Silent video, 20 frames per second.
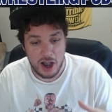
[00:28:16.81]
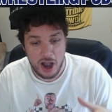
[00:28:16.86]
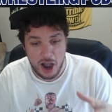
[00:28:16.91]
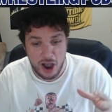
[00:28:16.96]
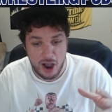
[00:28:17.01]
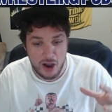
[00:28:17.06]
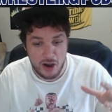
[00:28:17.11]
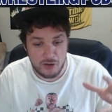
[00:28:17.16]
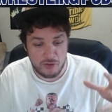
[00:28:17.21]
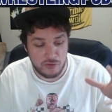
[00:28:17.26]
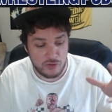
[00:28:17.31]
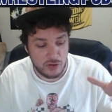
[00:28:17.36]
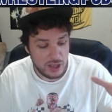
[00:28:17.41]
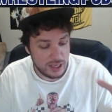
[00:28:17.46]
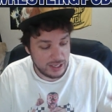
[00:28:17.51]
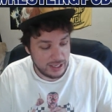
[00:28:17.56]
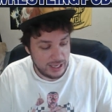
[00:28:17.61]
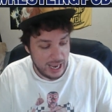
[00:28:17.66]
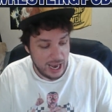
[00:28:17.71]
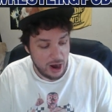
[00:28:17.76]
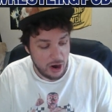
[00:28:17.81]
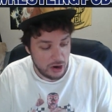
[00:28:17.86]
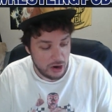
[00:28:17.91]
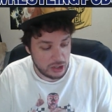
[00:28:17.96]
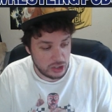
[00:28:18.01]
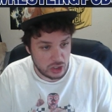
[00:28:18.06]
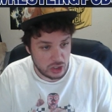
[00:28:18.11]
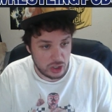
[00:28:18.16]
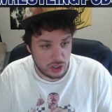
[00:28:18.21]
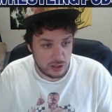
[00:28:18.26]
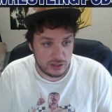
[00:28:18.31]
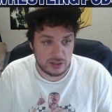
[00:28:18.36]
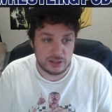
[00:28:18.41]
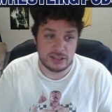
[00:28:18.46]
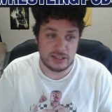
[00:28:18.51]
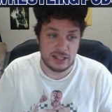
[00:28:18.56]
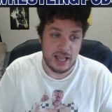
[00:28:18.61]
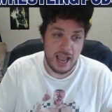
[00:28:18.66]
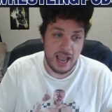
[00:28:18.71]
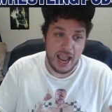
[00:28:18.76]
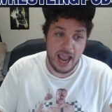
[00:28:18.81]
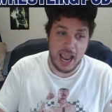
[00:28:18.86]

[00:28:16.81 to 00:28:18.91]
of characters